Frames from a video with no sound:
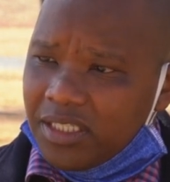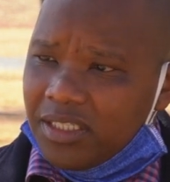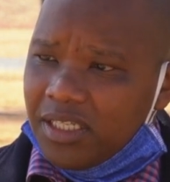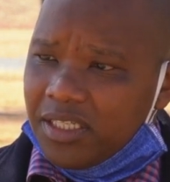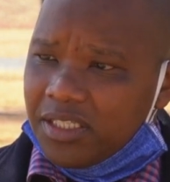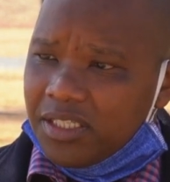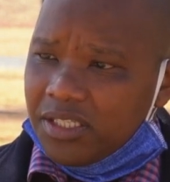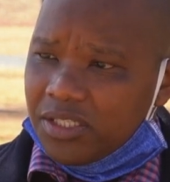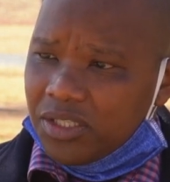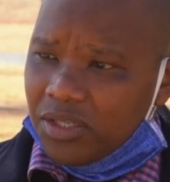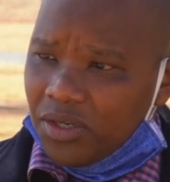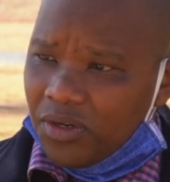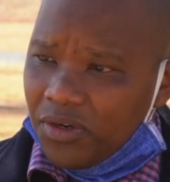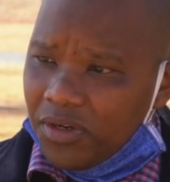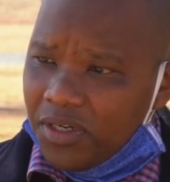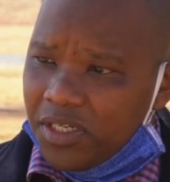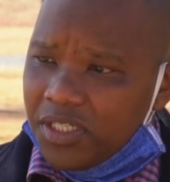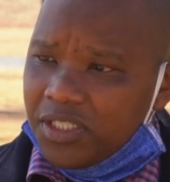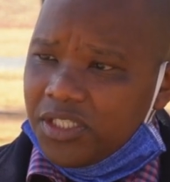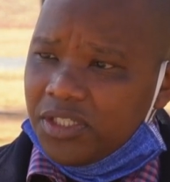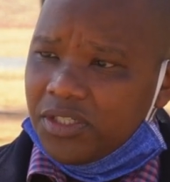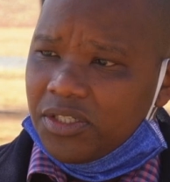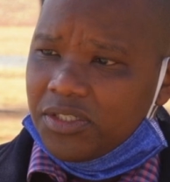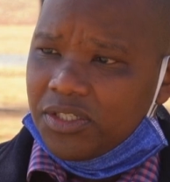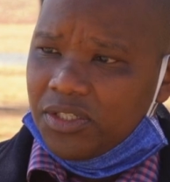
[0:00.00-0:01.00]
that's slowly
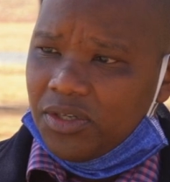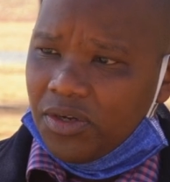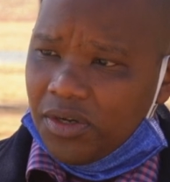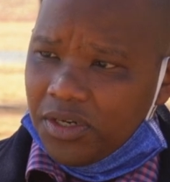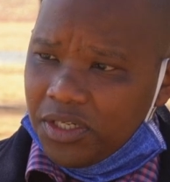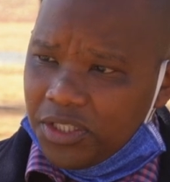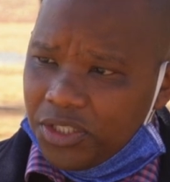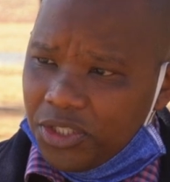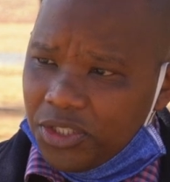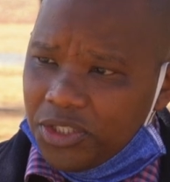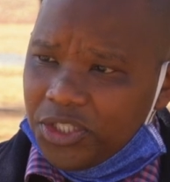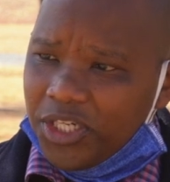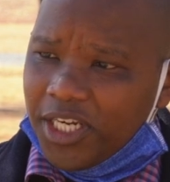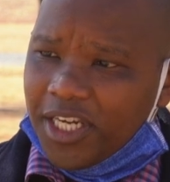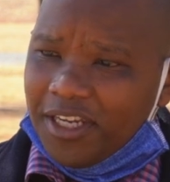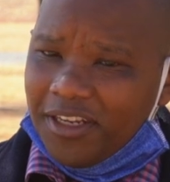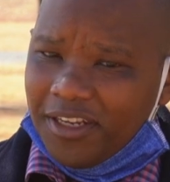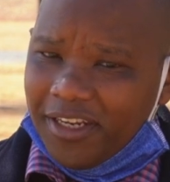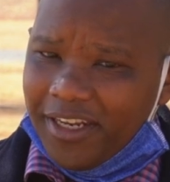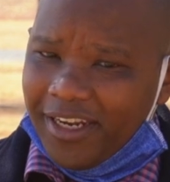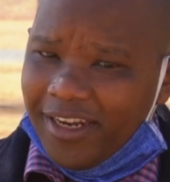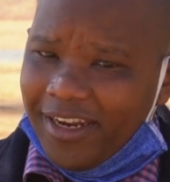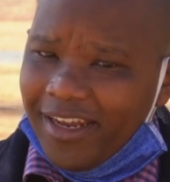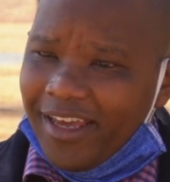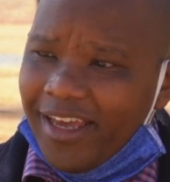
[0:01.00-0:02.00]
starting to trickle
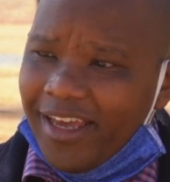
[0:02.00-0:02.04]
in,